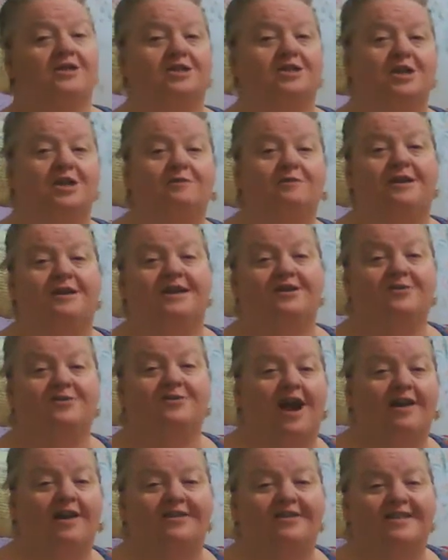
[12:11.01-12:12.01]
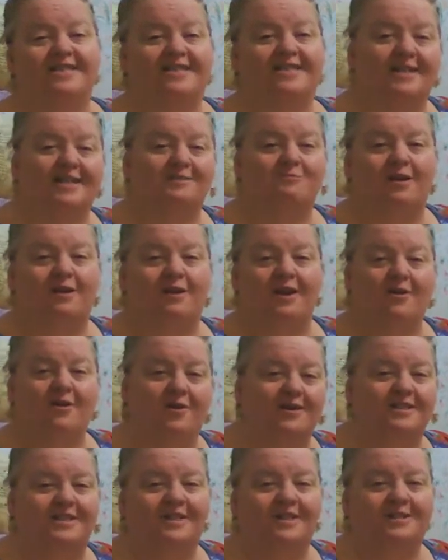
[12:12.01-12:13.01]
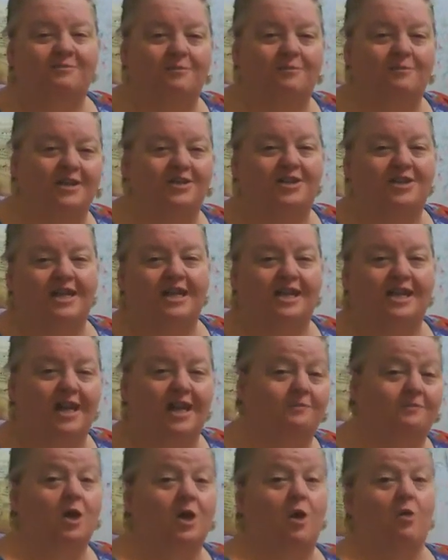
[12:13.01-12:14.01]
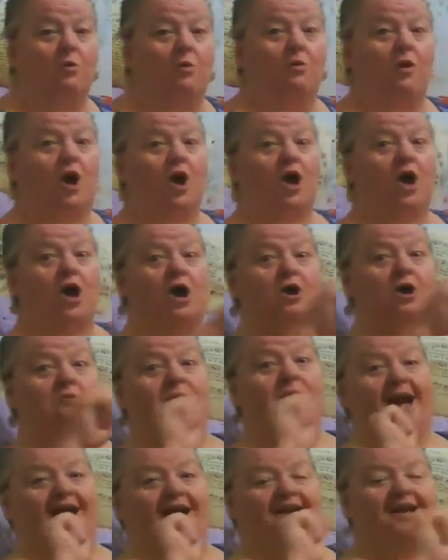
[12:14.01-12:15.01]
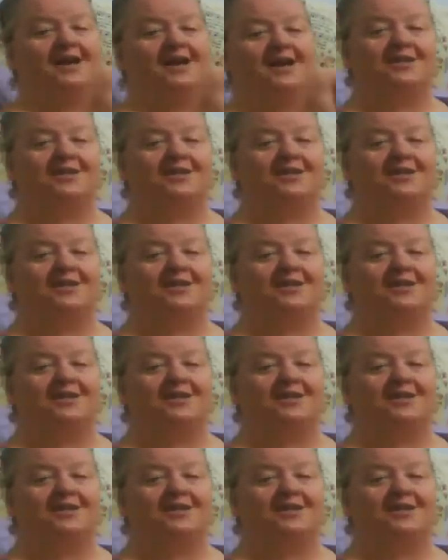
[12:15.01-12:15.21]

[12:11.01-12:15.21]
She'll be driving six white horses when she comes, whoa back.